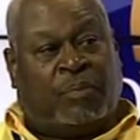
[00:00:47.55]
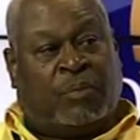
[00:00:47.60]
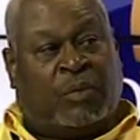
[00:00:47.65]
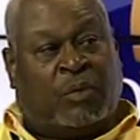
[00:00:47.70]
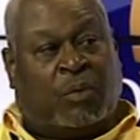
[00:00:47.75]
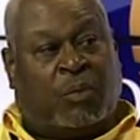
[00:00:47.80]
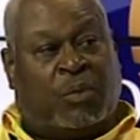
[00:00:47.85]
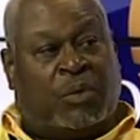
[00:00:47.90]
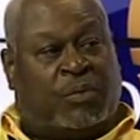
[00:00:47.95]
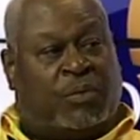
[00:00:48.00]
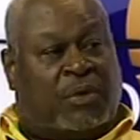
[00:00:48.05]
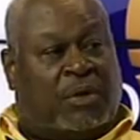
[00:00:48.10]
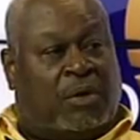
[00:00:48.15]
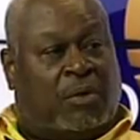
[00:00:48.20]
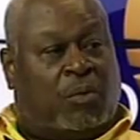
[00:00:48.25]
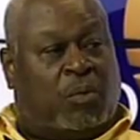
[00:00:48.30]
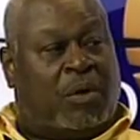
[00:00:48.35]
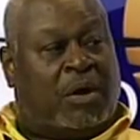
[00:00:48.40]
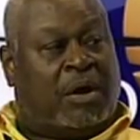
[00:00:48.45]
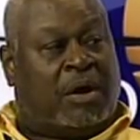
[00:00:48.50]
with
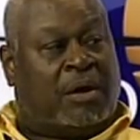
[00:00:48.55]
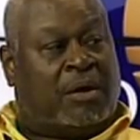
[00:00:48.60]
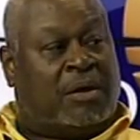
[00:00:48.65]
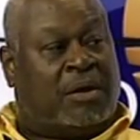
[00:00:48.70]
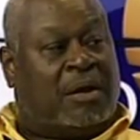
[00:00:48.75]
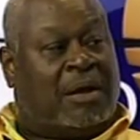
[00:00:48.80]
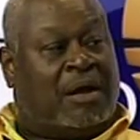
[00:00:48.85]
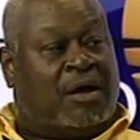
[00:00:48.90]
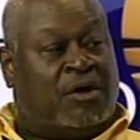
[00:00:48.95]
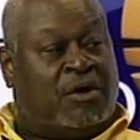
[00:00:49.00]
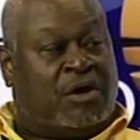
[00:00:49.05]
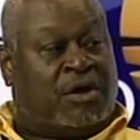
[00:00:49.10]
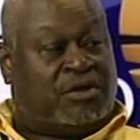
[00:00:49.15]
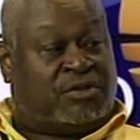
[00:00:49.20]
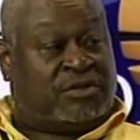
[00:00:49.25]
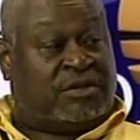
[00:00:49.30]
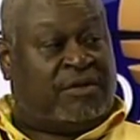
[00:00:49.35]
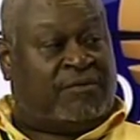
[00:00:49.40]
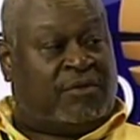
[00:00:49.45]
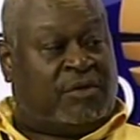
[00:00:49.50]
where HUD is
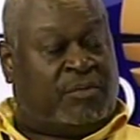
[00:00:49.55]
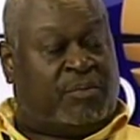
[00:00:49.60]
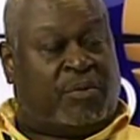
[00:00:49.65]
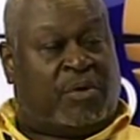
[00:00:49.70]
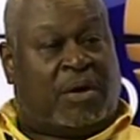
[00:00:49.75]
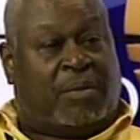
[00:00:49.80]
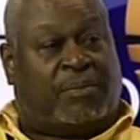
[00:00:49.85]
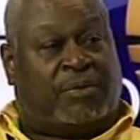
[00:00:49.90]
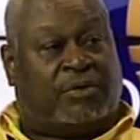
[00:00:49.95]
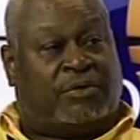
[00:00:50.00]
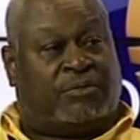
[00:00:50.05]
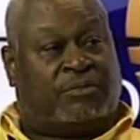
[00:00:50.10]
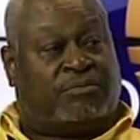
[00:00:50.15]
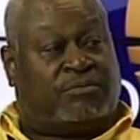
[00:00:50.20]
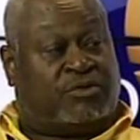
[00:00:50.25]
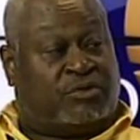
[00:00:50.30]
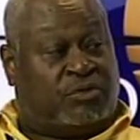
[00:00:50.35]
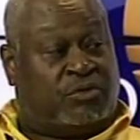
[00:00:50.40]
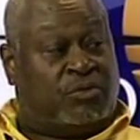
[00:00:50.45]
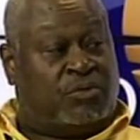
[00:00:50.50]
giving the property
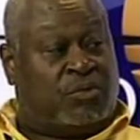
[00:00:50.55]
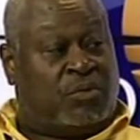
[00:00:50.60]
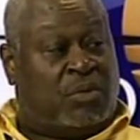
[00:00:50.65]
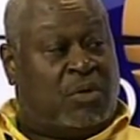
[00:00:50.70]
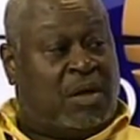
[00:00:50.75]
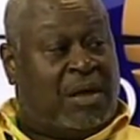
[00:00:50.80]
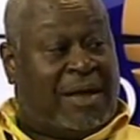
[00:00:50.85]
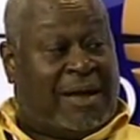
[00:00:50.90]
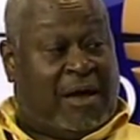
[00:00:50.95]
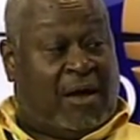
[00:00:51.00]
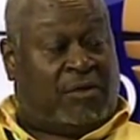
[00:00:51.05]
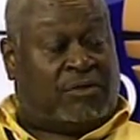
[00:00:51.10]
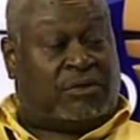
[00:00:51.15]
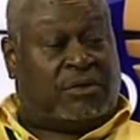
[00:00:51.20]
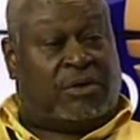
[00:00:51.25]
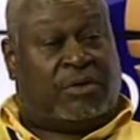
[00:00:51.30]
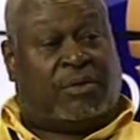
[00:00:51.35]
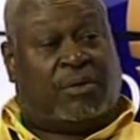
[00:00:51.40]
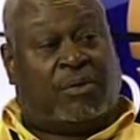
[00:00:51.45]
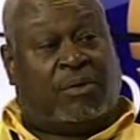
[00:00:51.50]
to Housing
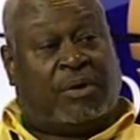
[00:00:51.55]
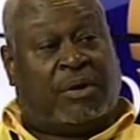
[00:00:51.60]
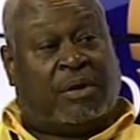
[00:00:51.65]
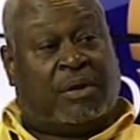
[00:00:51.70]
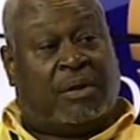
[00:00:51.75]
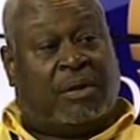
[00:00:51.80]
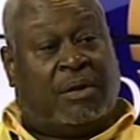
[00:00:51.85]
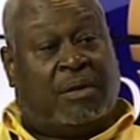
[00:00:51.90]
Authority